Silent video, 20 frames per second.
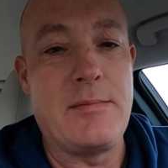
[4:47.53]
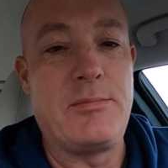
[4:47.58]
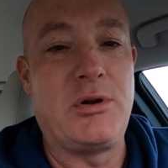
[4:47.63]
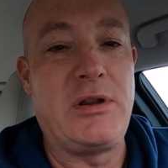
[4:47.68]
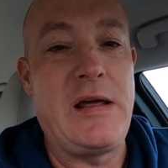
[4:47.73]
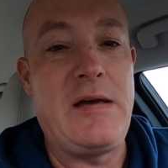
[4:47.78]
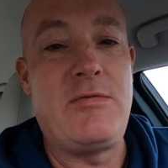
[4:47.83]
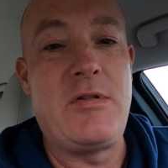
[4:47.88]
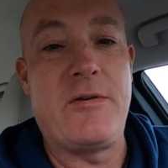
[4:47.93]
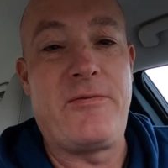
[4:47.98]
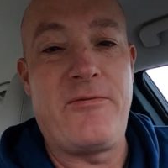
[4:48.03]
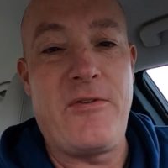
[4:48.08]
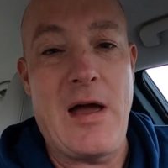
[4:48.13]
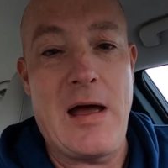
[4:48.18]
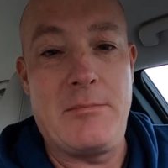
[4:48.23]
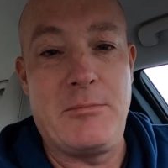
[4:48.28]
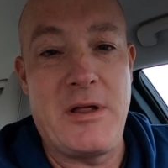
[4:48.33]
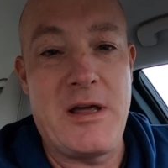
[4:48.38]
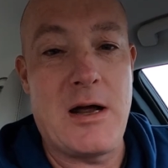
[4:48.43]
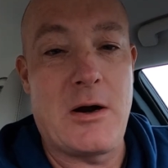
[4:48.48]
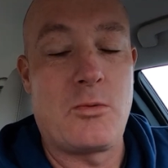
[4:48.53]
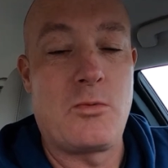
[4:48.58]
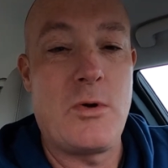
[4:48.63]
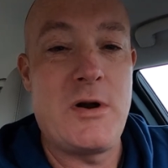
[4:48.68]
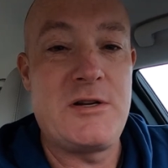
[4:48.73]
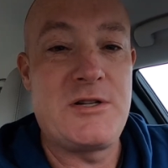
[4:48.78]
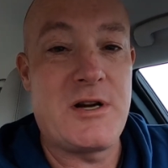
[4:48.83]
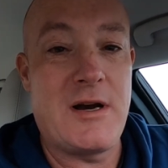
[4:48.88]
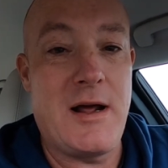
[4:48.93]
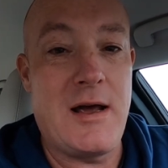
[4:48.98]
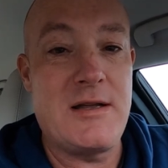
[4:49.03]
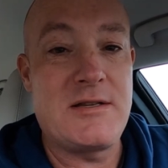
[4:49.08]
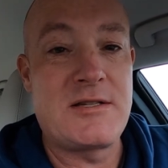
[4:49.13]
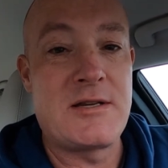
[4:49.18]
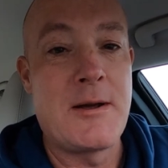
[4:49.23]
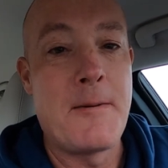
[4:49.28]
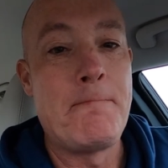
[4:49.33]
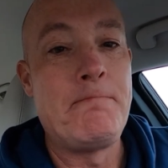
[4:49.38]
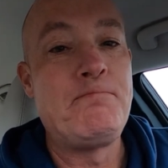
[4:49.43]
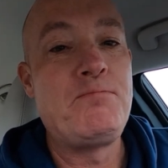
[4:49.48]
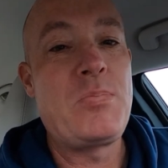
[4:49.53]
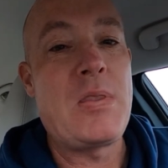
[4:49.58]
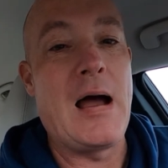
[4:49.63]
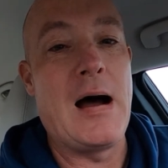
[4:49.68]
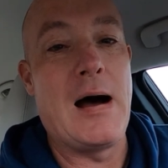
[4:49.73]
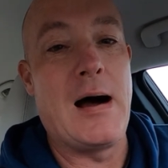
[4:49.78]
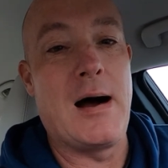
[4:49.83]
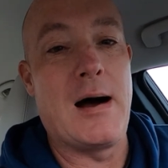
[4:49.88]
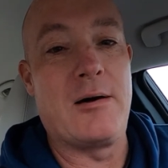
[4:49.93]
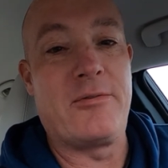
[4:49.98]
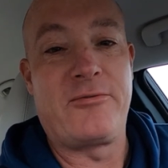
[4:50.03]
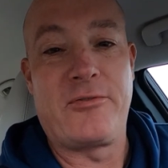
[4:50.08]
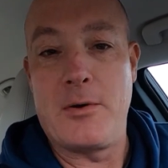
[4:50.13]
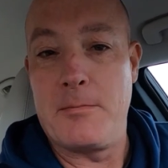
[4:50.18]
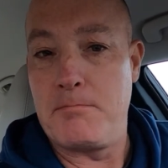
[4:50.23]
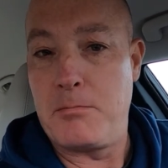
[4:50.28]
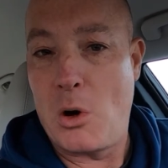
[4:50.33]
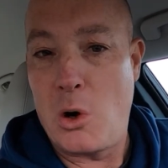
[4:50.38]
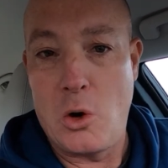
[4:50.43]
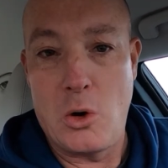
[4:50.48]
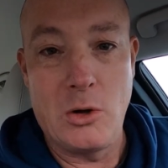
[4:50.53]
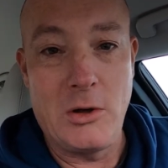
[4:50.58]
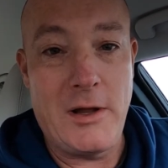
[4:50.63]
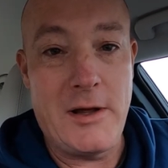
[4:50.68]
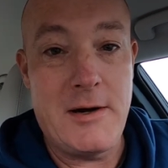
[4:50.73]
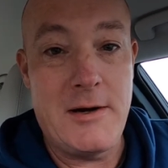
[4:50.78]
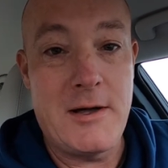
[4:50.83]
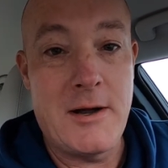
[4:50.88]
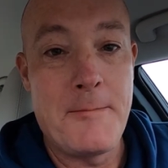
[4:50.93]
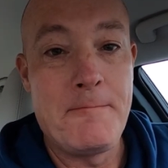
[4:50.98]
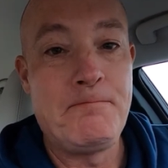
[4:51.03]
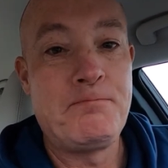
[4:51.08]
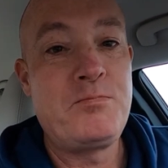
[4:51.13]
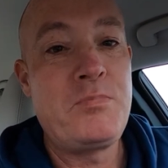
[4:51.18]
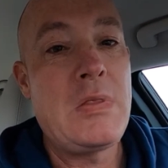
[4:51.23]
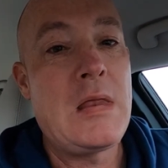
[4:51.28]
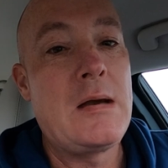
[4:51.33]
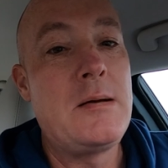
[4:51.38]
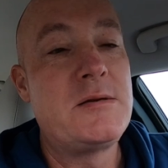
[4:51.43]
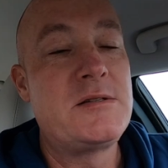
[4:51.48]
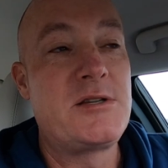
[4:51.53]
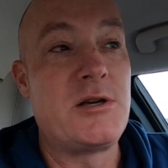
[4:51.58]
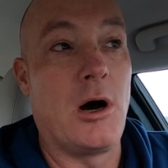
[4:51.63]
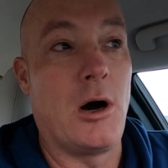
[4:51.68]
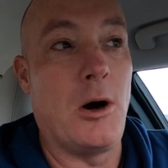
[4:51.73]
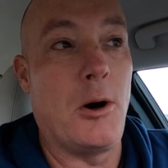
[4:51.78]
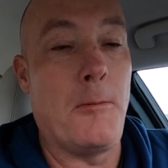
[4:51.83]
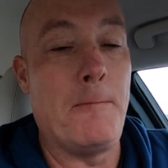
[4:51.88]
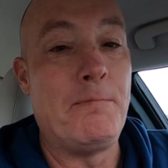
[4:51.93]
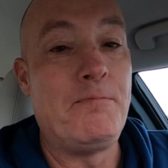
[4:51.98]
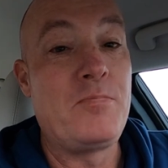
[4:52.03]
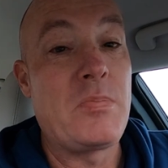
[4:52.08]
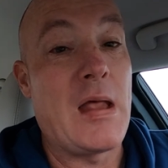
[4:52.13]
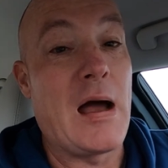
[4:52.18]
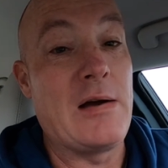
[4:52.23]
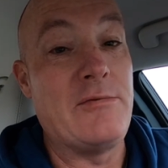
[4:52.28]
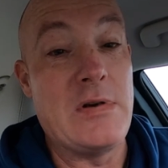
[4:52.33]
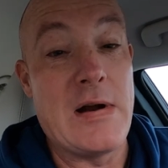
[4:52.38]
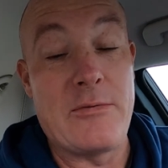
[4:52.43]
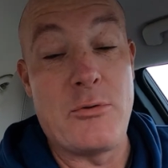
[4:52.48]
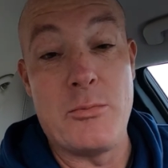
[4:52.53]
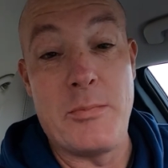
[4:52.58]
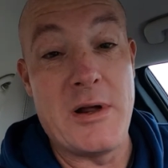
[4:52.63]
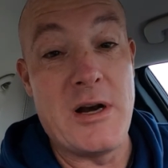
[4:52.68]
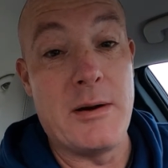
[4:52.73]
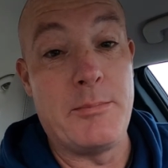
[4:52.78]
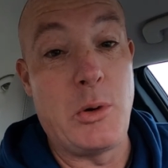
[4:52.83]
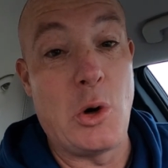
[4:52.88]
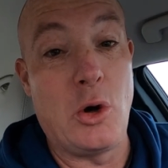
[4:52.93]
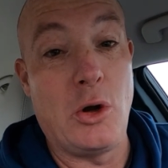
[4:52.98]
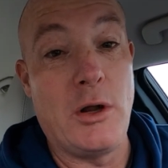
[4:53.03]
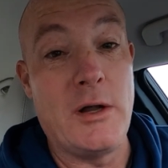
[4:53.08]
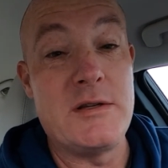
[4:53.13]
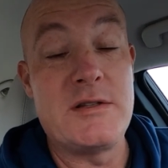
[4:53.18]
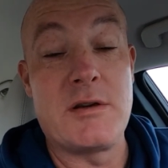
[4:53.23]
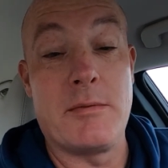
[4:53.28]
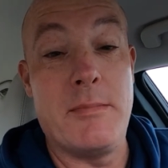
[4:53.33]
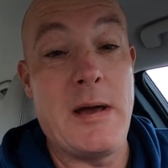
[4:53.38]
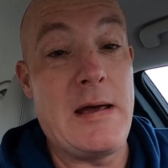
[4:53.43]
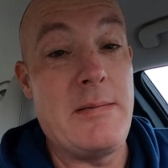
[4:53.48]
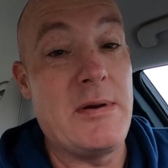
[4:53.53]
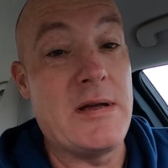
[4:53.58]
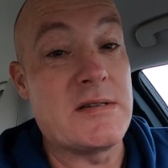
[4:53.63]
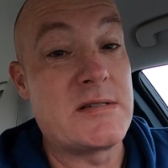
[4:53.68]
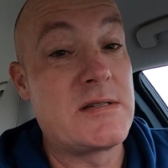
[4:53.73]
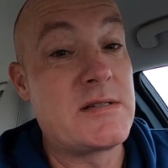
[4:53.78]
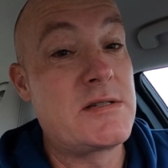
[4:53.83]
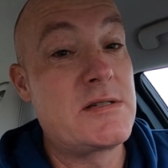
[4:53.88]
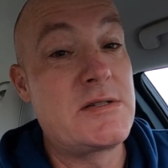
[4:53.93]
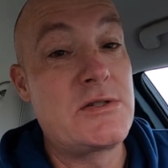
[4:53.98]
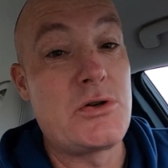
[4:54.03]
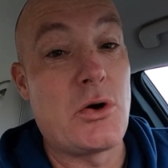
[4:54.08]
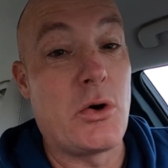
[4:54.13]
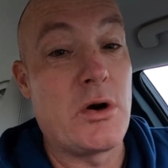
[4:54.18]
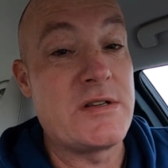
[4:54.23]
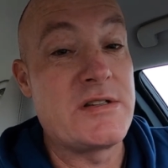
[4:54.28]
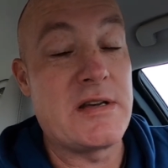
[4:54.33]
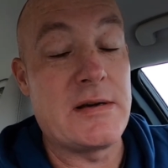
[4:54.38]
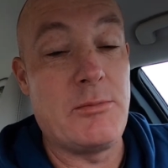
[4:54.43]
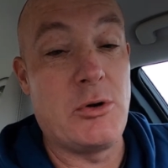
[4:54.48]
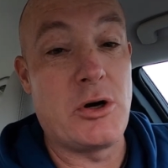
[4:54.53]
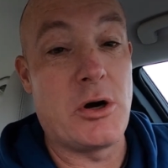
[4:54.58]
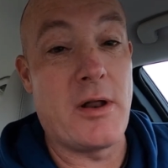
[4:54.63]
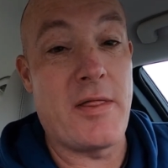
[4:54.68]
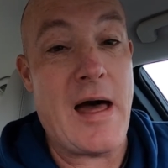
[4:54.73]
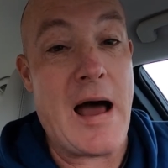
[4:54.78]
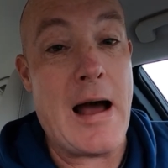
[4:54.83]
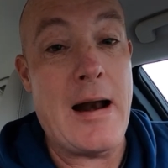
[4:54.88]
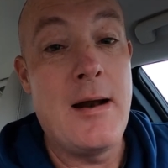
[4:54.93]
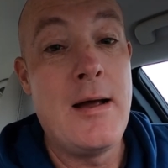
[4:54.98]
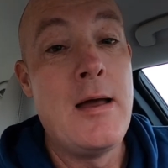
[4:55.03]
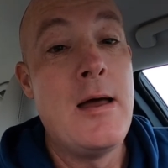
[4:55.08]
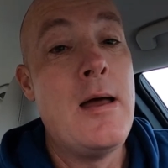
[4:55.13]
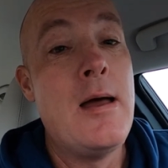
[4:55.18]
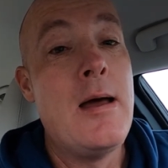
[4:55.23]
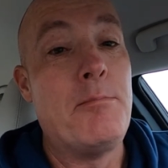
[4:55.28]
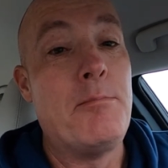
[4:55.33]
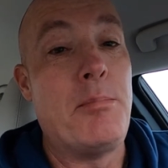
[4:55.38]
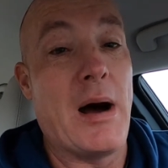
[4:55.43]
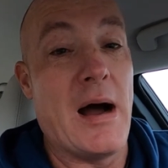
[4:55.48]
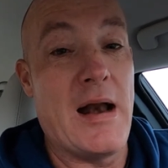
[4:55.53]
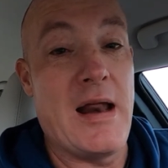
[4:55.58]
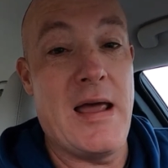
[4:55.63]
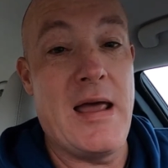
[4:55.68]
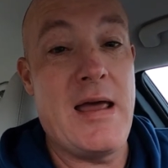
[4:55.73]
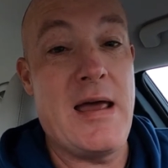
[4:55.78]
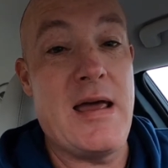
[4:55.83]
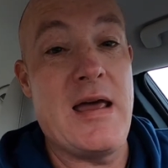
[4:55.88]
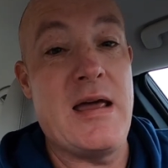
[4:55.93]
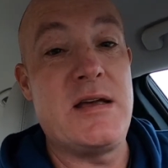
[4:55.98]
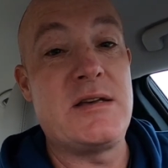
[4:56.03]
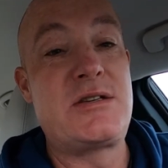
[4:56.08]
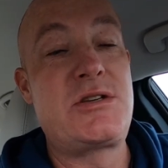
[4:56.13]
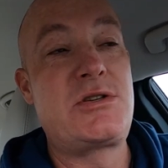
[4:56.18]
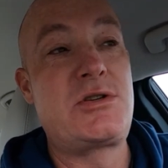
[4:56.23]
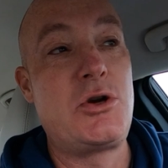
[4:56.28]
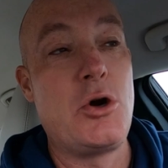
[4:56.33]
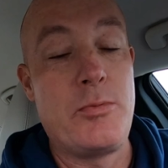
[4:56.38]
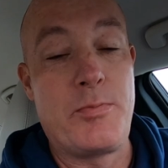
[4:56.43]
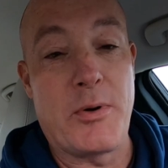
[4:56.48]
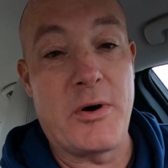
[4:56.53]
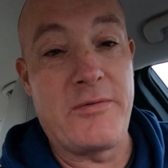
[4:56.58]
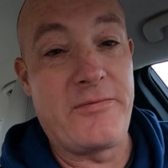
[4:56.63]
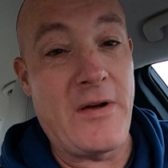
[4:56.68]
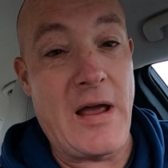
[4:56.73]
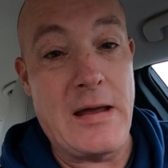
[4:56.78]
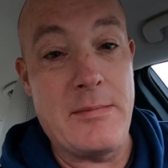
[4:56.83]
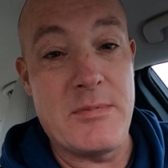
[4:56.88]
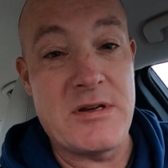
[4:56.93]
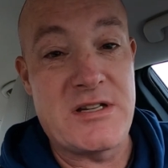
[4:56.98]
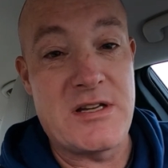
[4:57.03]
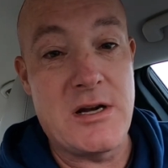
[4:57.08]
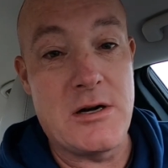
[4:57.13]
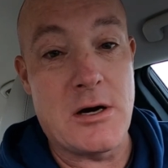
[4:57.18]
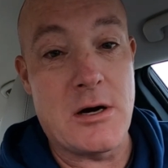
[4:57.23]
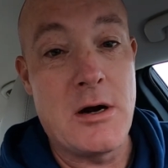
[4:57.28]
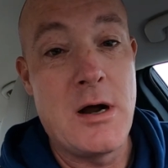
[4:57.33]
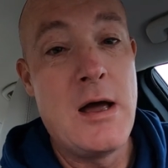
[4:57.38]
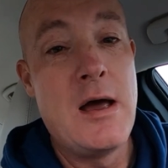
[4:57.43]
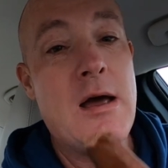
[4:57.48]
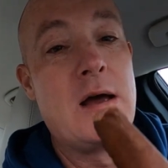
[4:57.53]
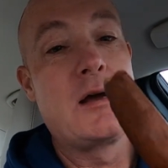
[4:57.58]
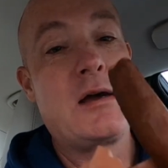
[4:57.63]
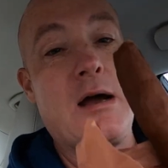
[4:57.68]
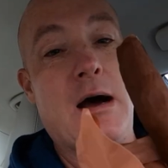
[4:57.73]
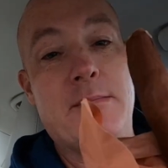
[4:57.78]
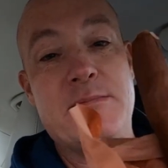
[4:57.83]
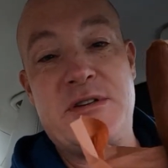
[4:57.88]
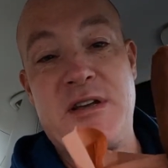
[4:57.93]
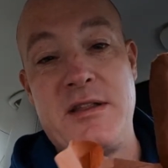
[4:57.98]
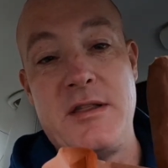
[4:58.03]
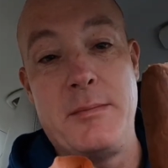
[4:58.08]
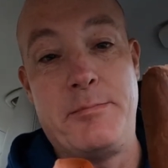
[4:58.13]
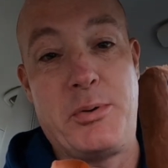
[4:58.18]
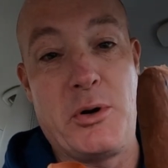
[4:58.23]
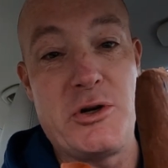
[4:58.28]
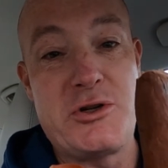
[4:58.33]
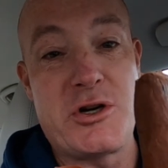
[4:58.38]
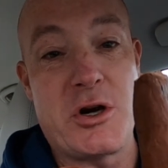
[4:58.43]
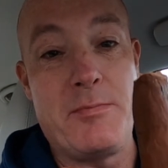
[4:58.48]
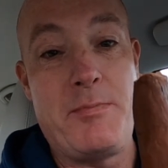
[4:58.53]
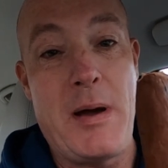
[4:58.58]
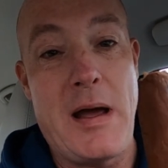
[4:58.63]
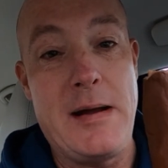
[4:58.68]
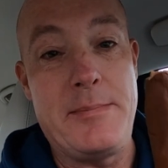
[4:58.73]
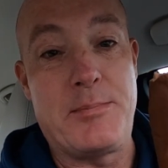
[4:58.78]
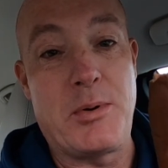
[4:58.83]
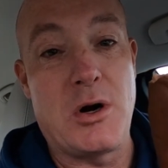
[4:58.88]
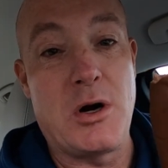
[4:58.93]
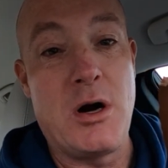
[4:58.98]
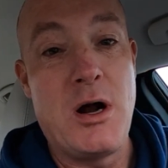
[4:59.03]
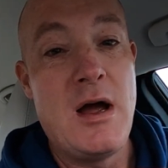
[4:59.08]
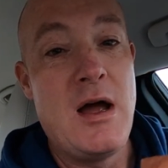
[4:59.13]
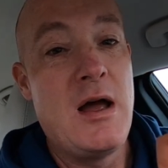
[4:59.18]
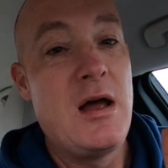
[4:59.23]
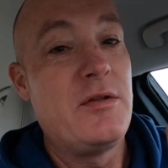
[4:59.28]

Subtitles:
I believe the family originates from Poland, so I've never been to Poland, so maybe it's sort of similar to that. but it is super famous here. Comes in the butcher paper.